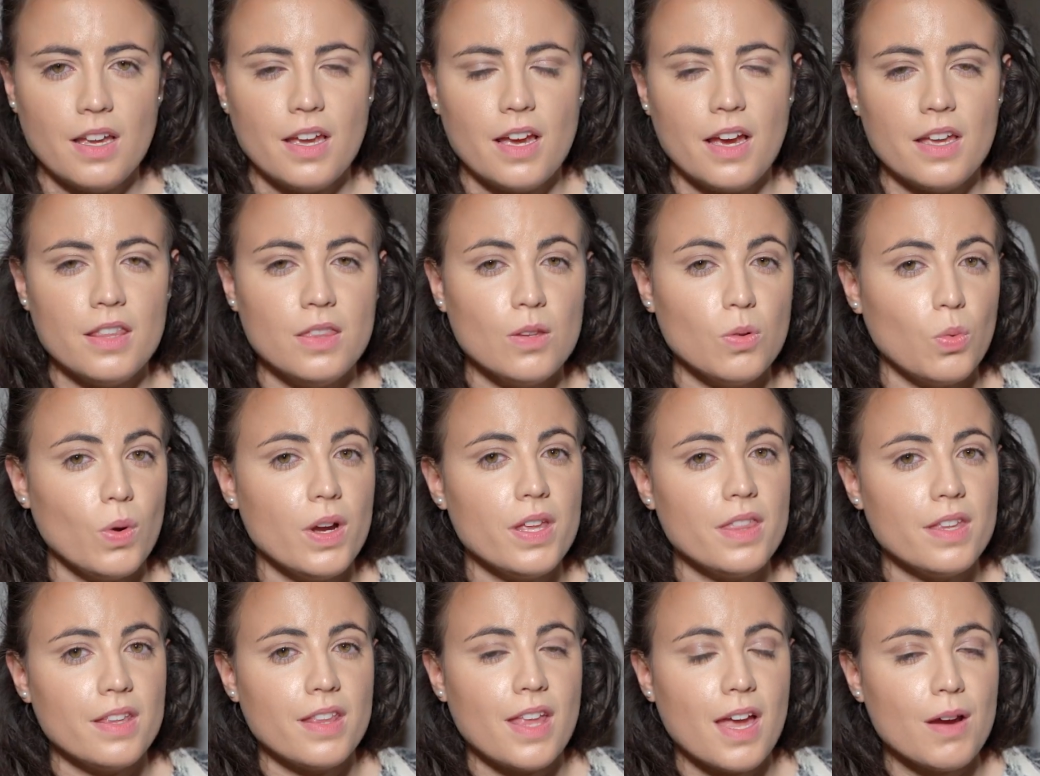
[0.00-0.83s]
And the
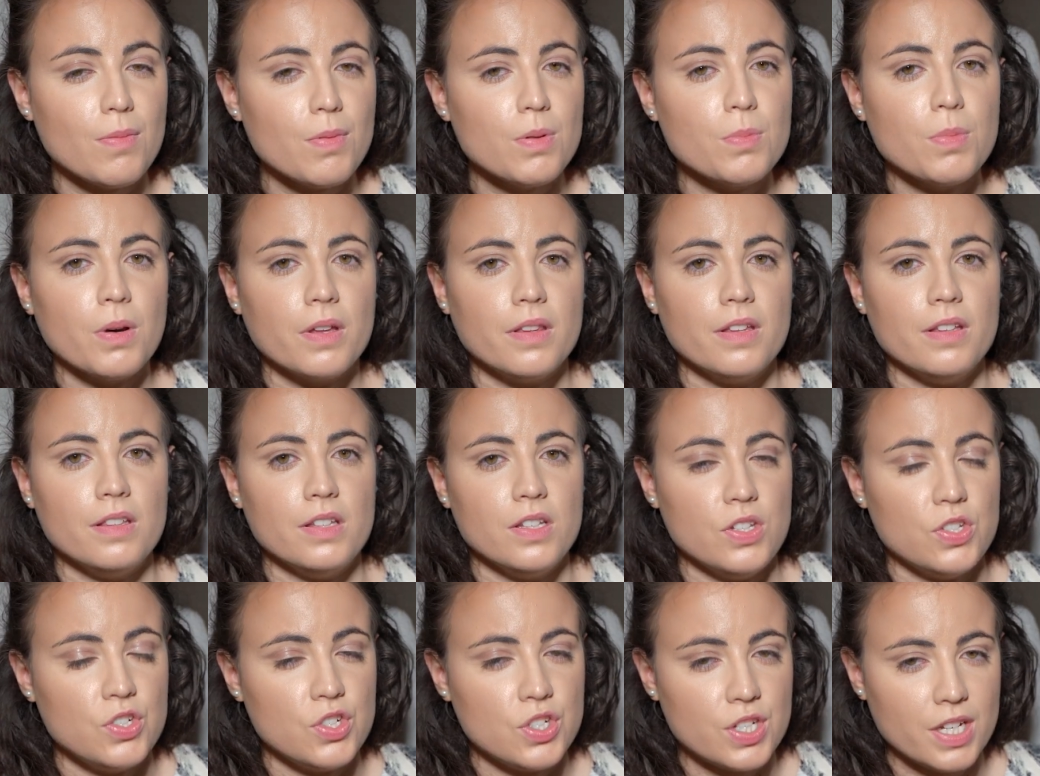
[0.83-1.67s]
way that everybody
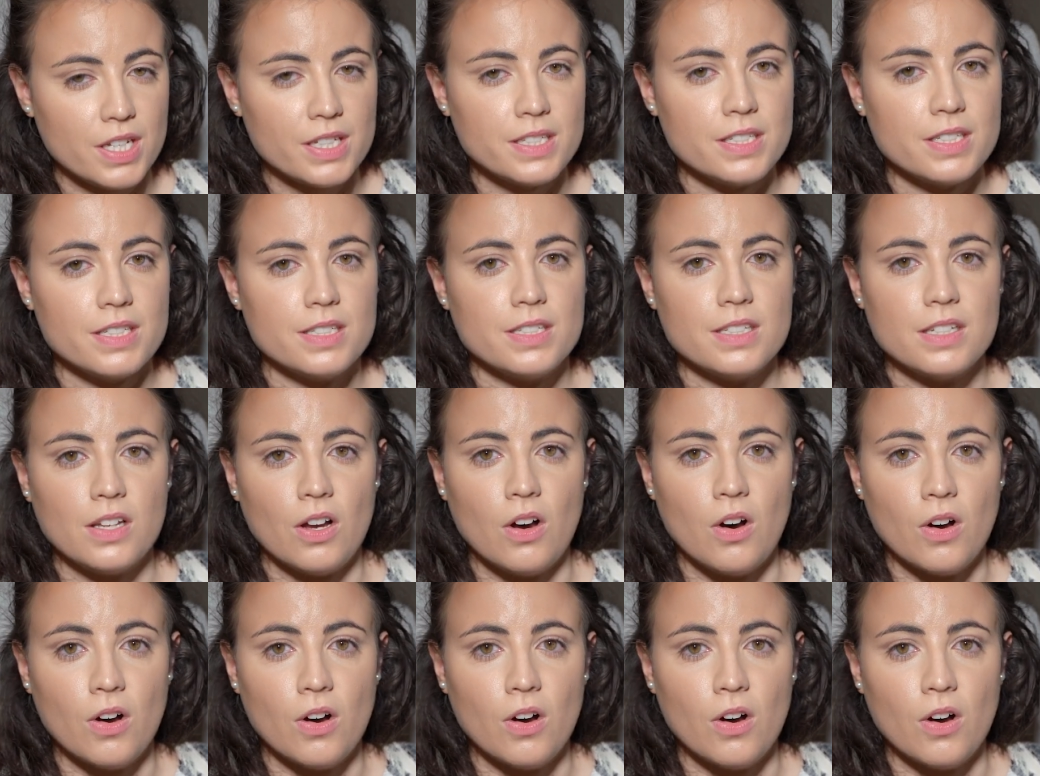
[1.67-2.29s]
digests